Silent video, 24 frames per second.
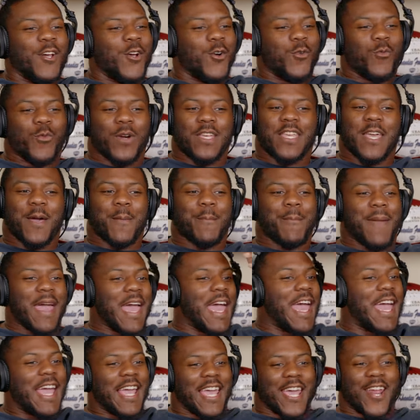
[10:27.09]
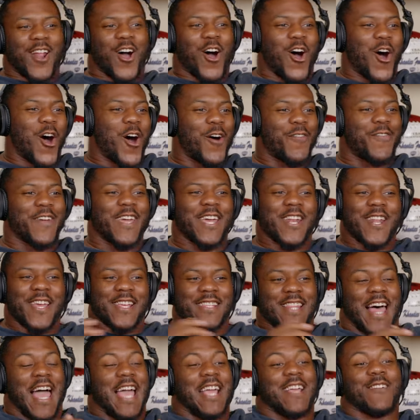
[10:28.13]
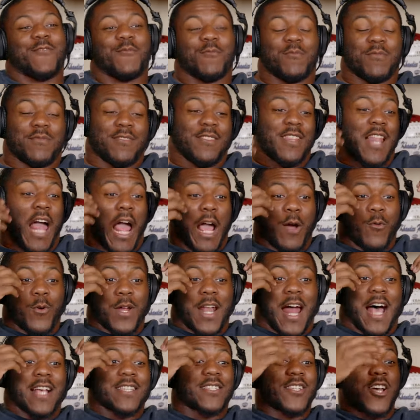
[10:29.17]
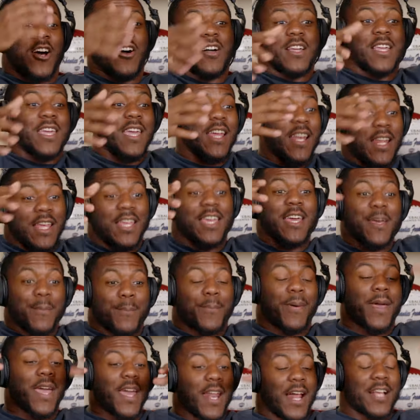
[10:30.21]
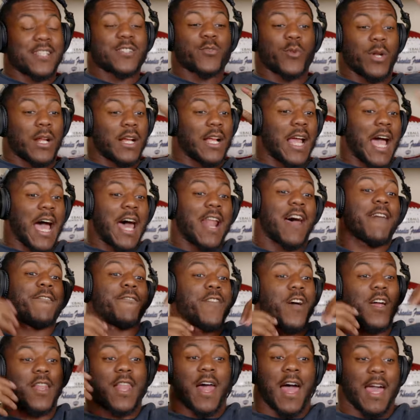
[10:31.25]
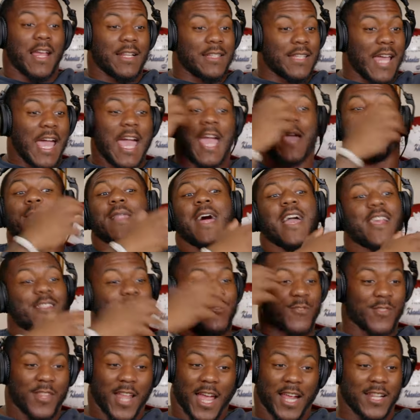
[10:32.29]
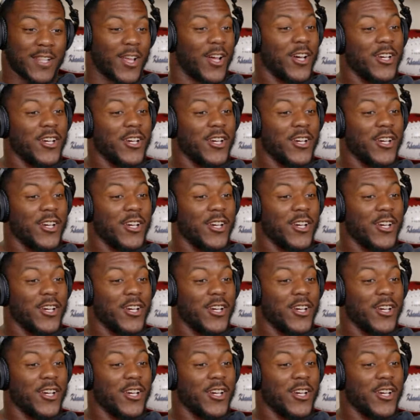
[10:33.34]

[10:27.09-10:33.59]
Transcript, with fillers: when your man get off, it like when I saw Kenny get paid, I swear to God, I felt like, damn, like the